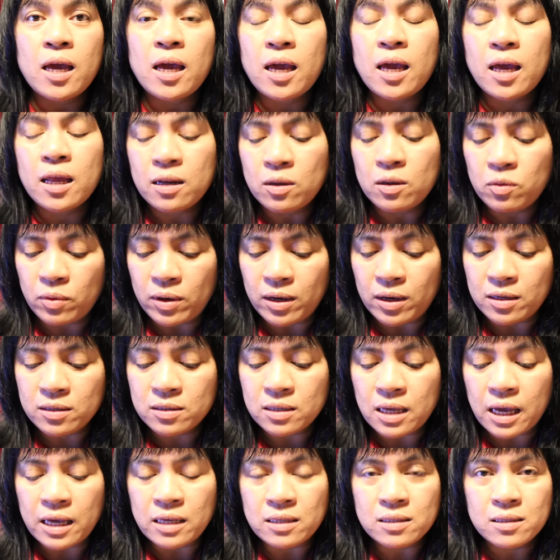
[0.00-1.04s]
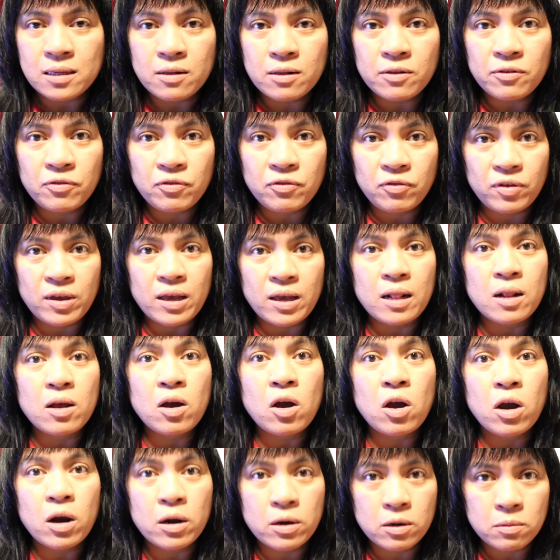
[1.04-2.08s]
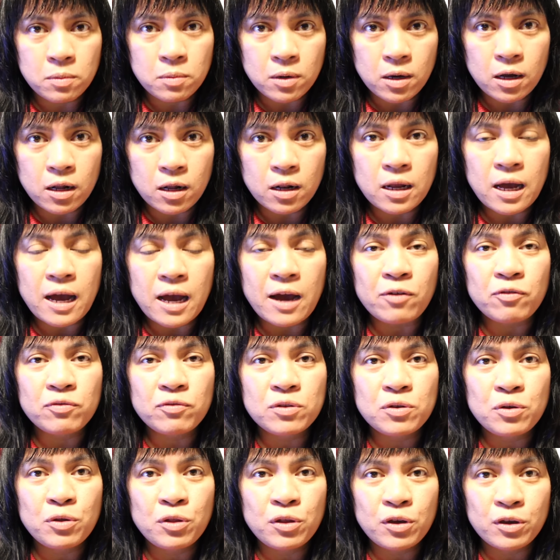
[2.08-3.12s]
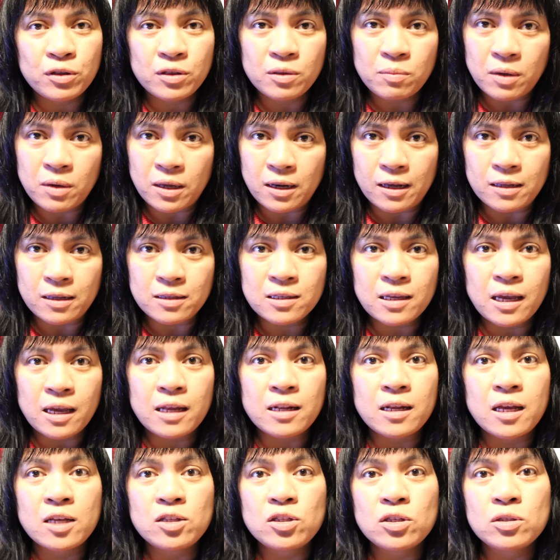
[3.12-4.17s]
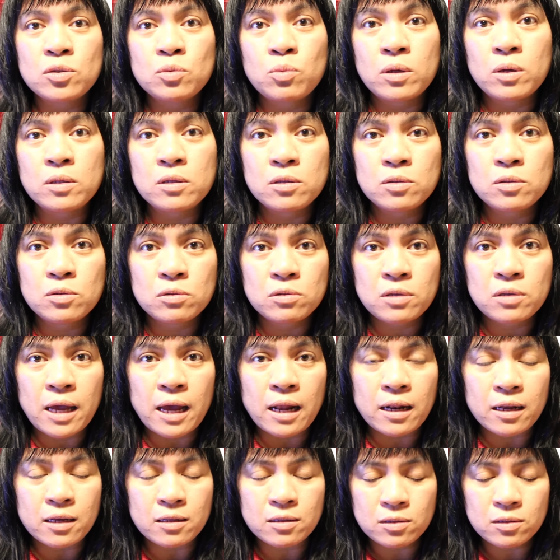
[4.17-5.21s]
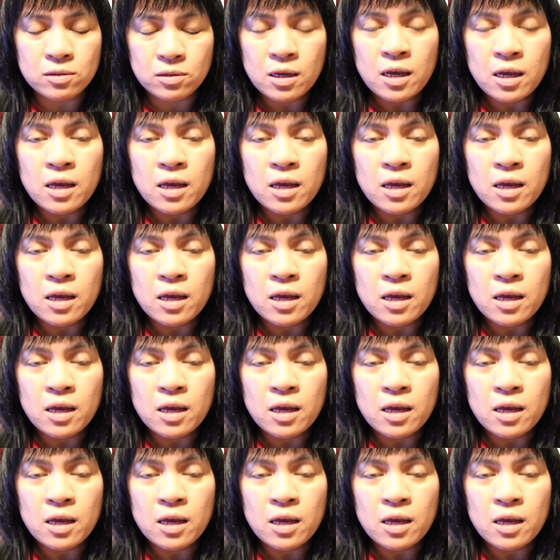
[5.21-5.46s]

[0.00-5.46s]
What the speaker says: anyways, I still feel horrible after 30 minutes, and I just wanted to tell it